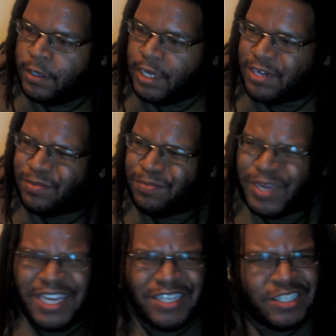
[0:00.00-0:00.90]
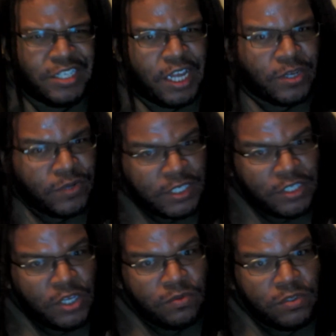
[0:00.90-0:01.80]
I don't know, beige yellowish
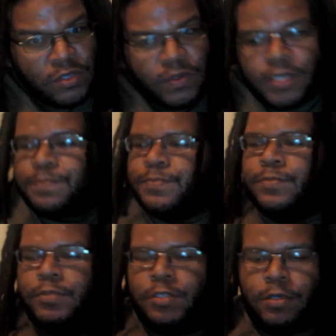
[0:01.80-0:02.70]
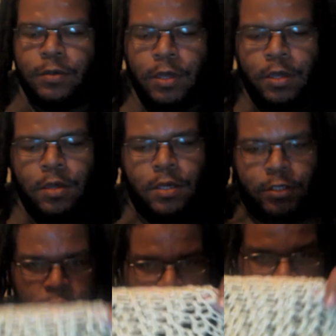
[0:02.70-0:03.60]
tone to it. So I'll
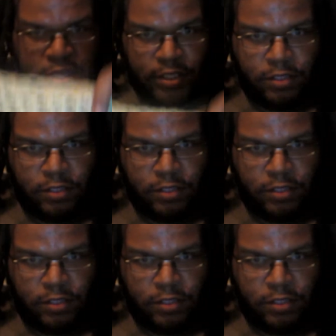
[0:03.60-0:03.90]
show you this